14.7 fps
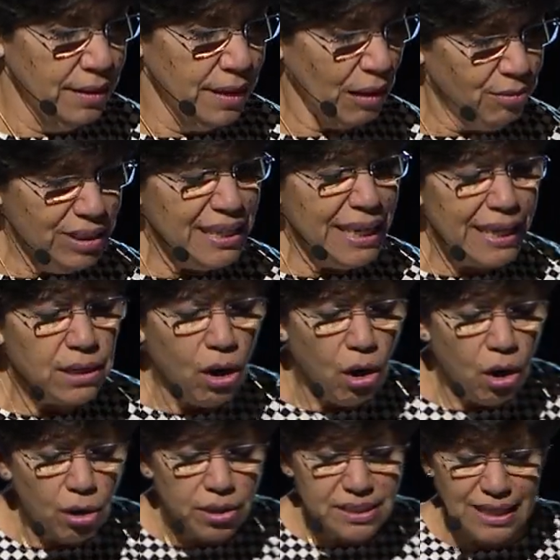I really had a
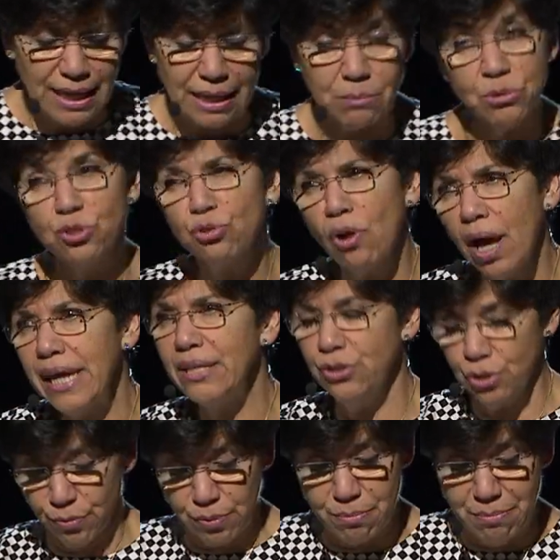hard time trying
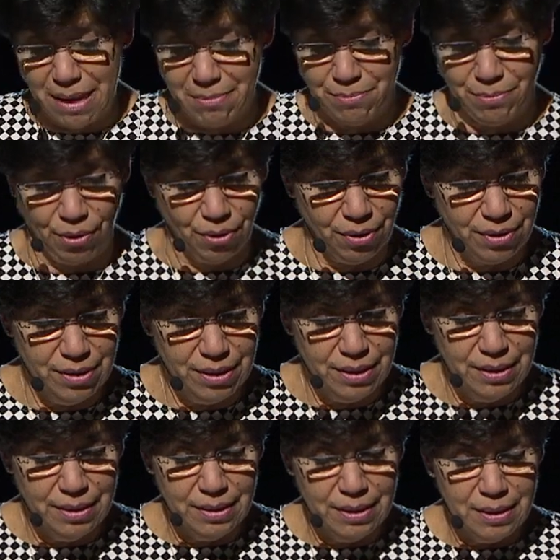to remember.
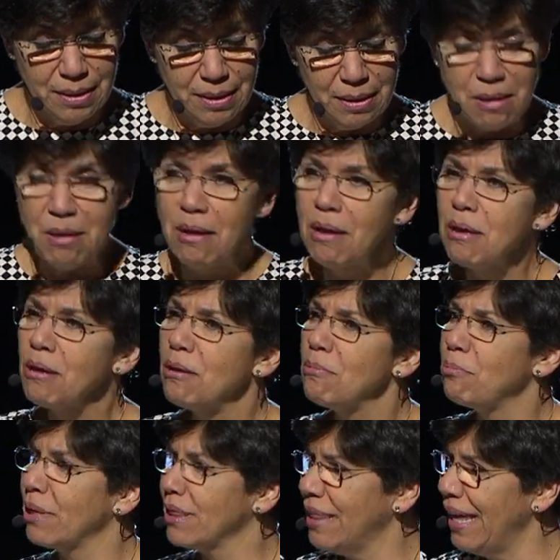
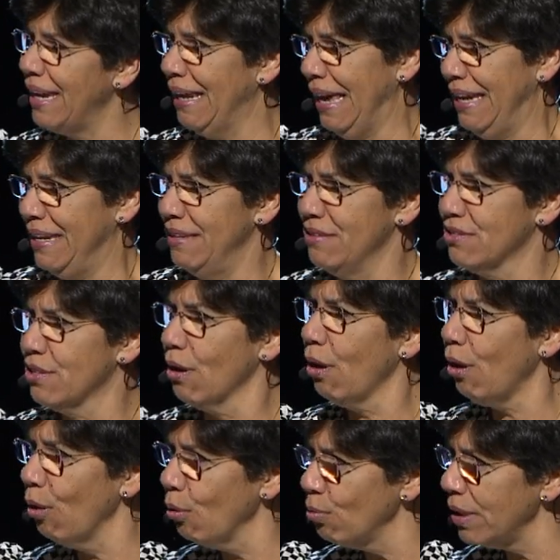But then, ladies, the
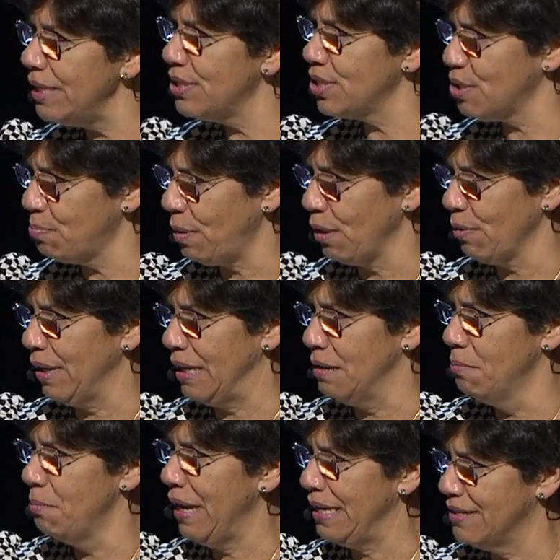Holy Spirit
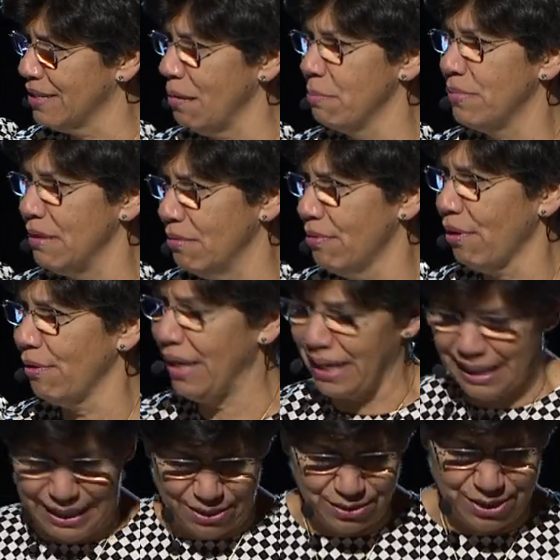made something very
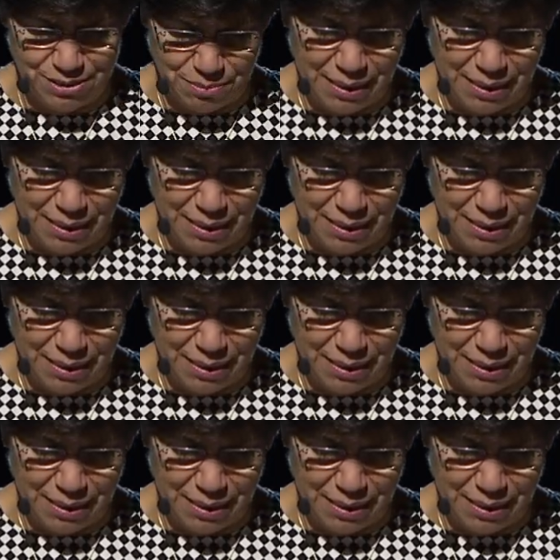clear to